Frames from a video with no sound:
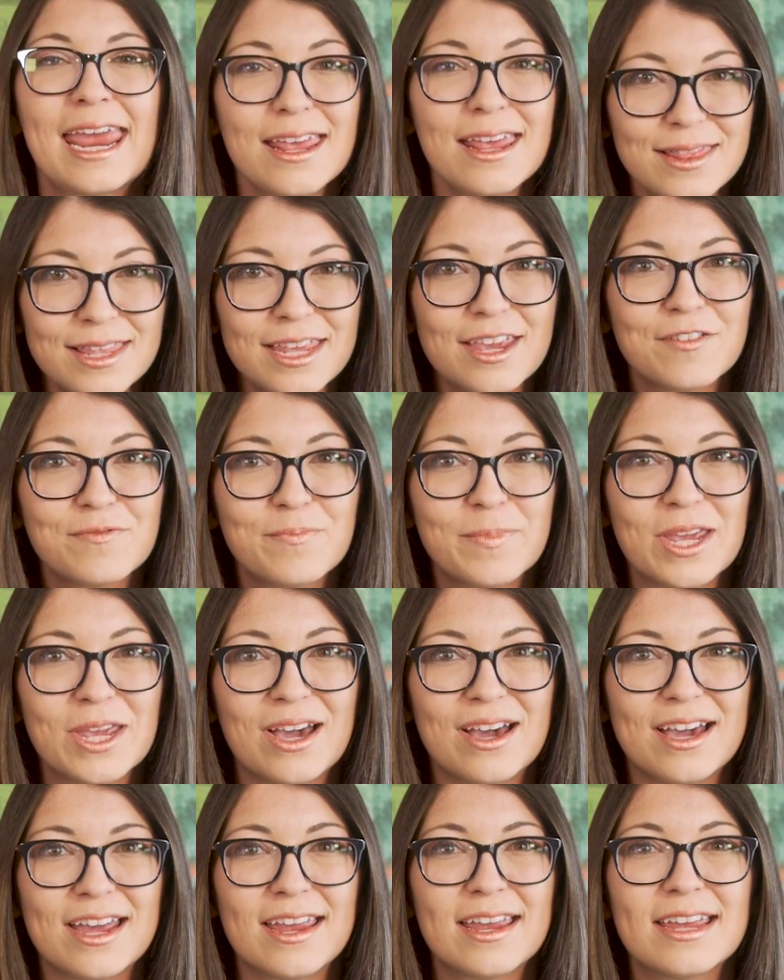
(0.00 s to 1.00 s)
and the
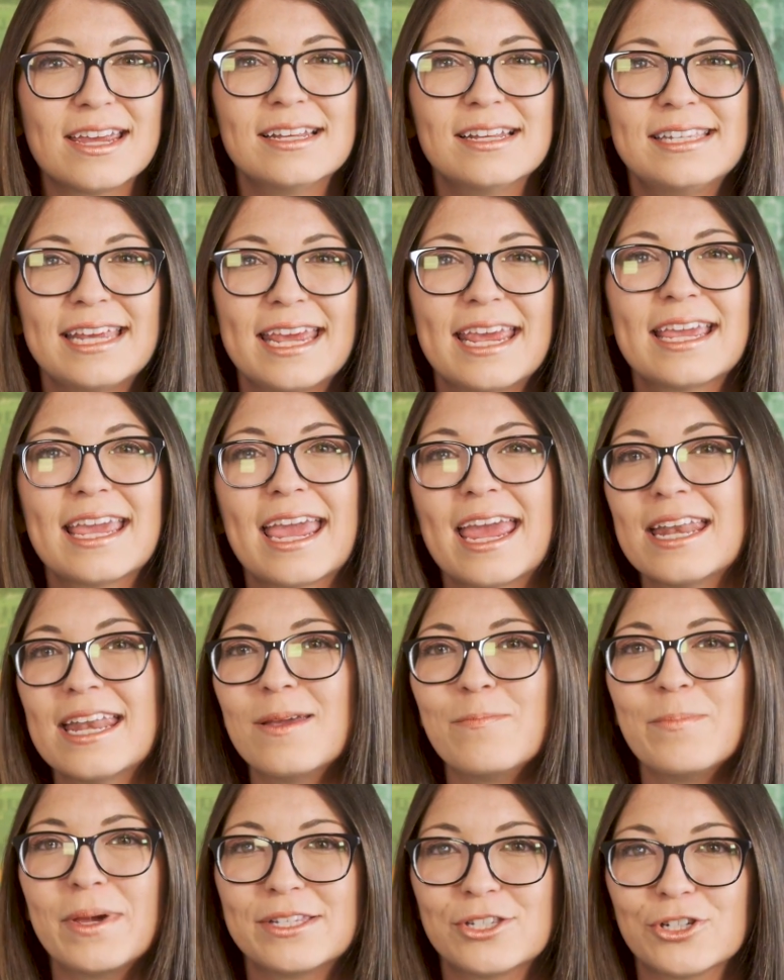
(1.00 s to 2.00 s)
FBI and take
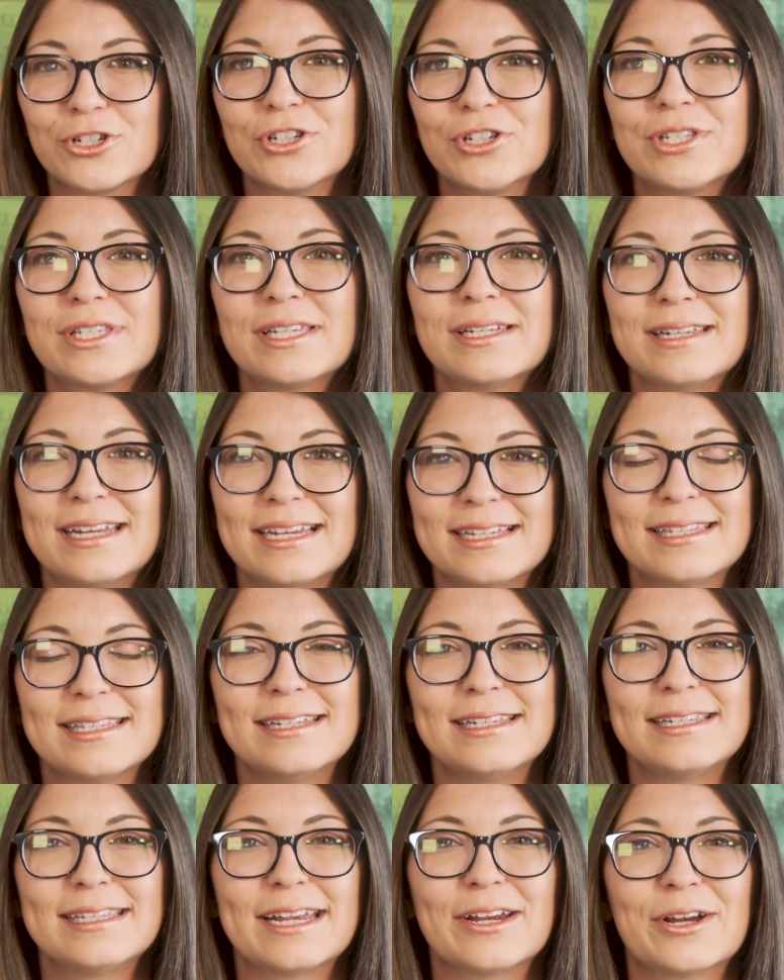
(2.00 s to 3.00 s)
any measures
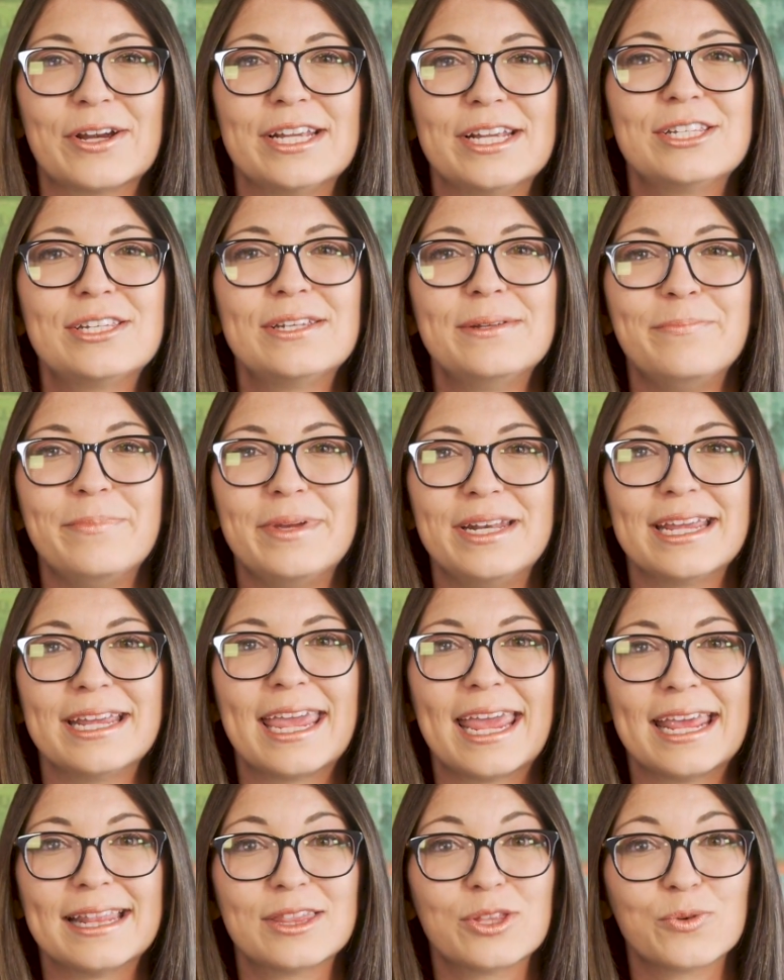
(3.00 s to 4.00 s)
necessary to
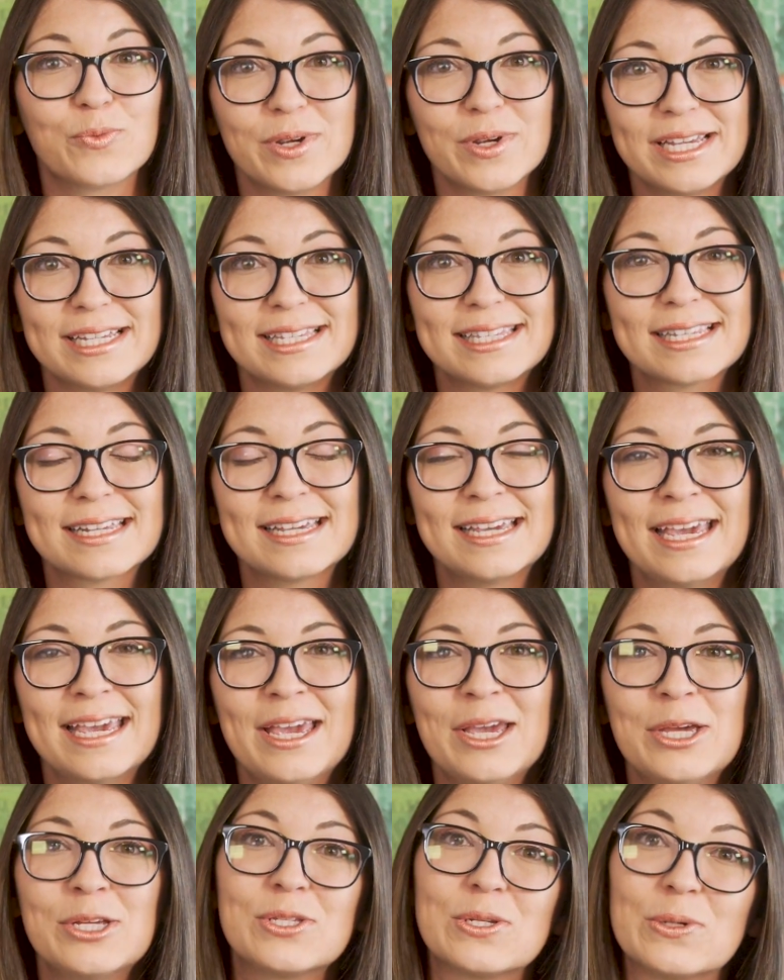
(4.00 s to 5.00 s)
mitigate the risk.
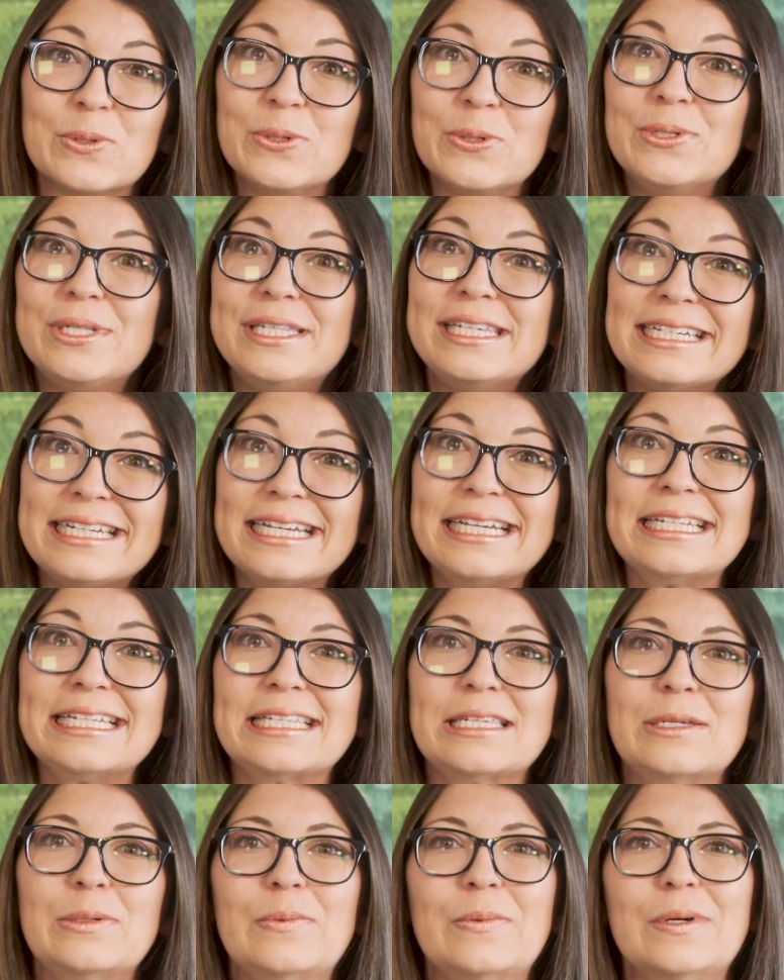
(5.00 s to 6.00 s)
So who did
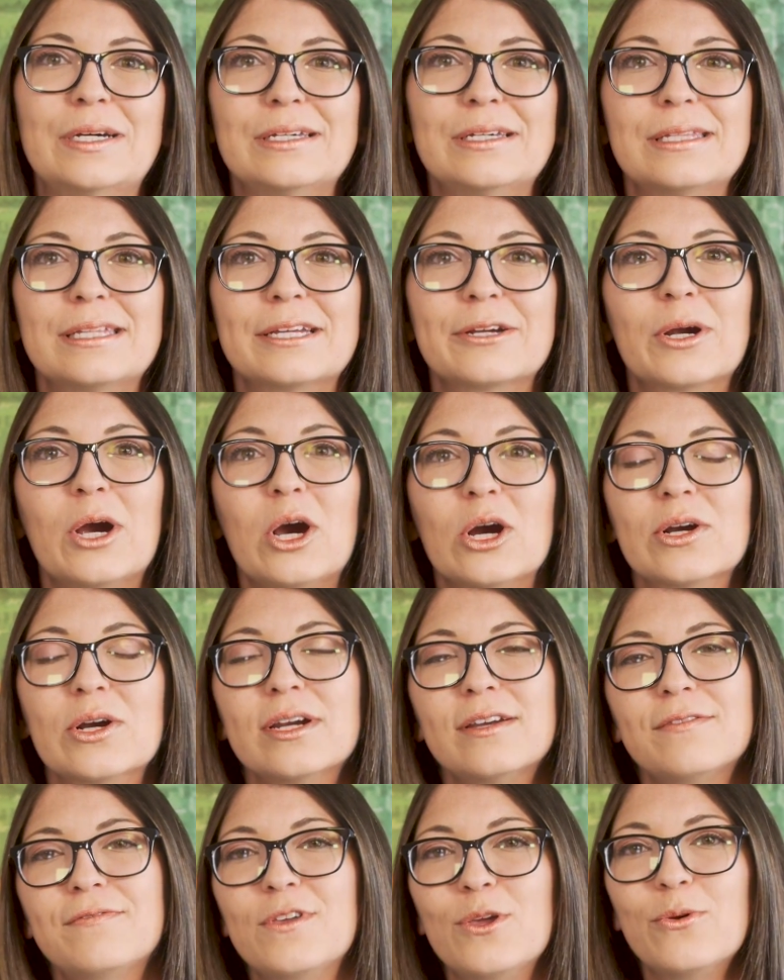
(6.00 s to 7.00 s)
it? Well, there
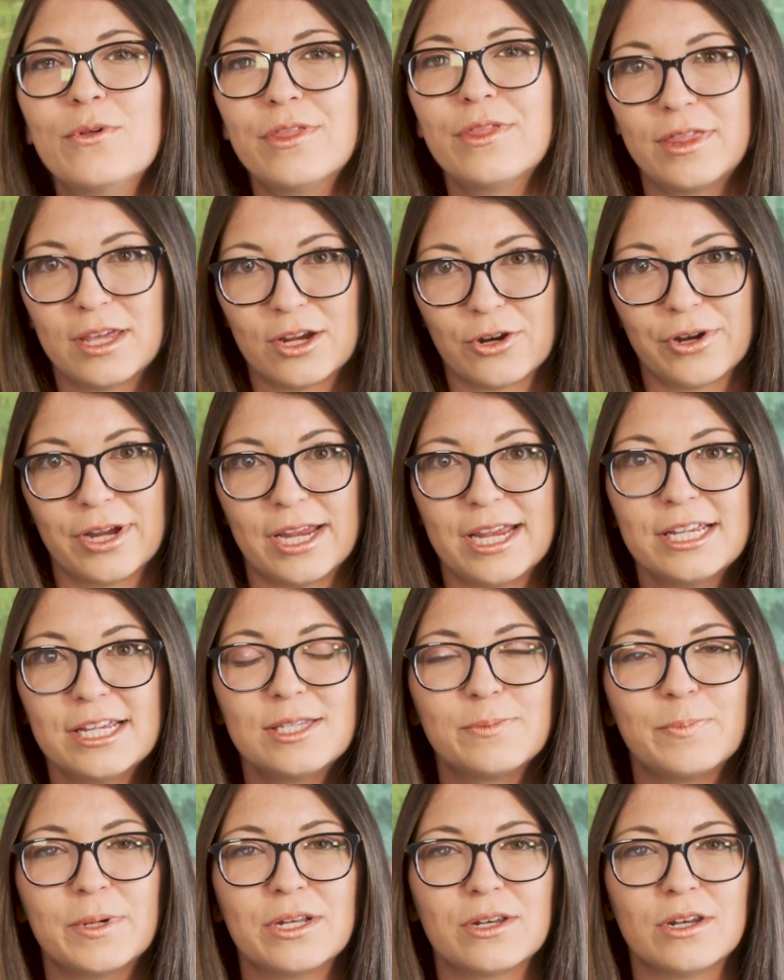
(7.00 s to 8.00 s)
are a few
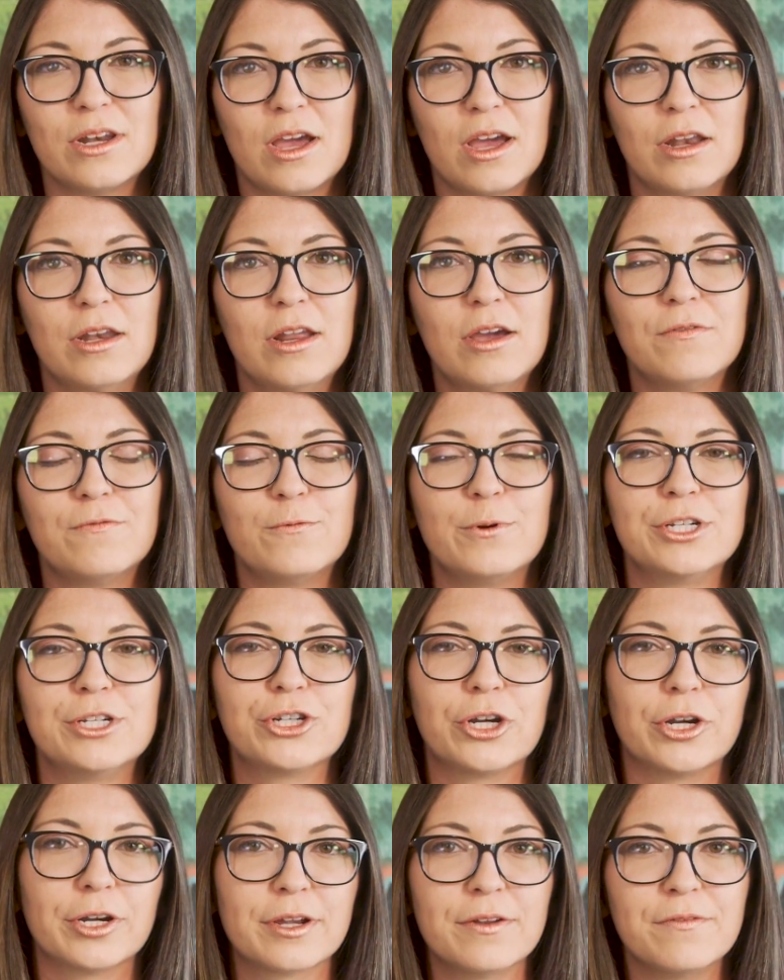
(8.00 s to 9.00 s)
theories, but none of
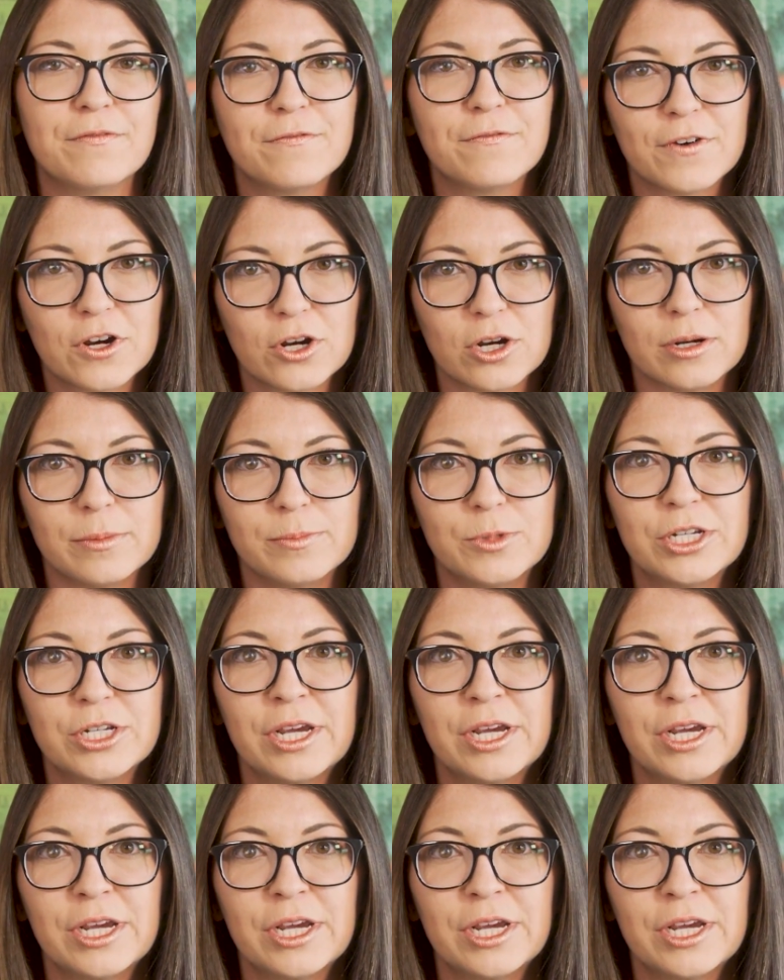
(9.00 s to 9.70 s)
which are confirmed.